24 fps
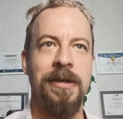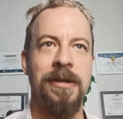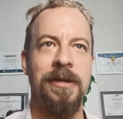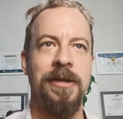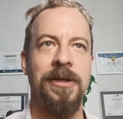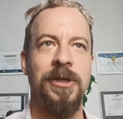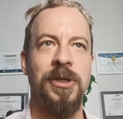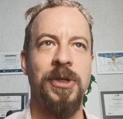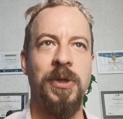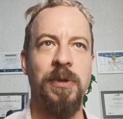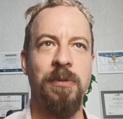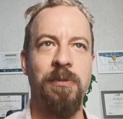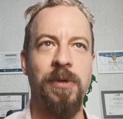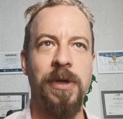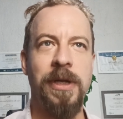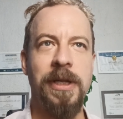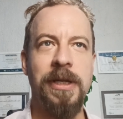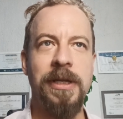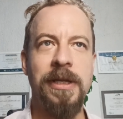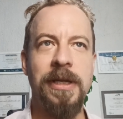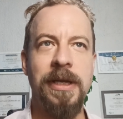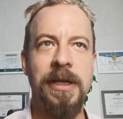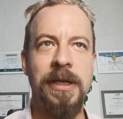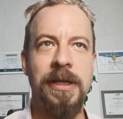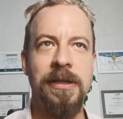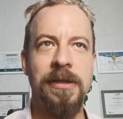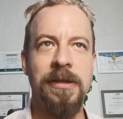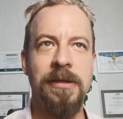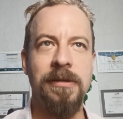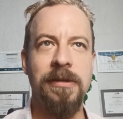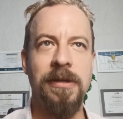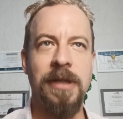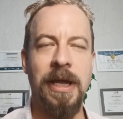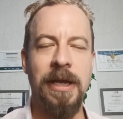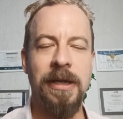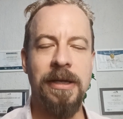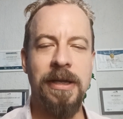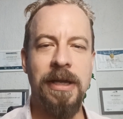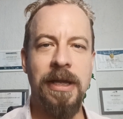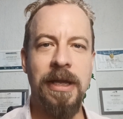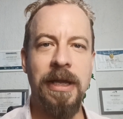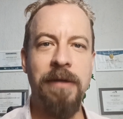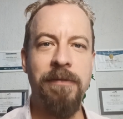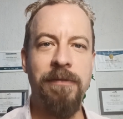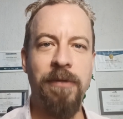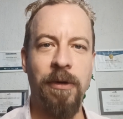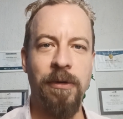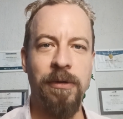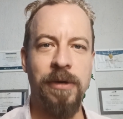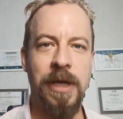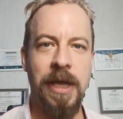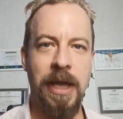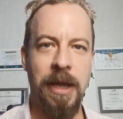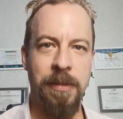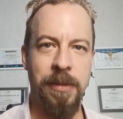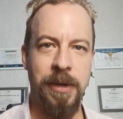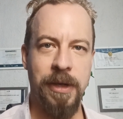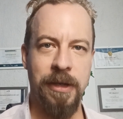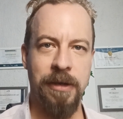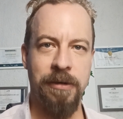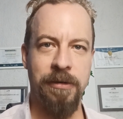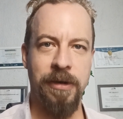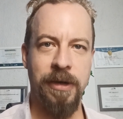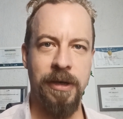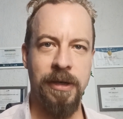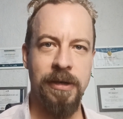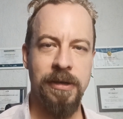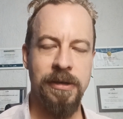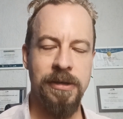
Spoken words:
You really need that key vocabulary.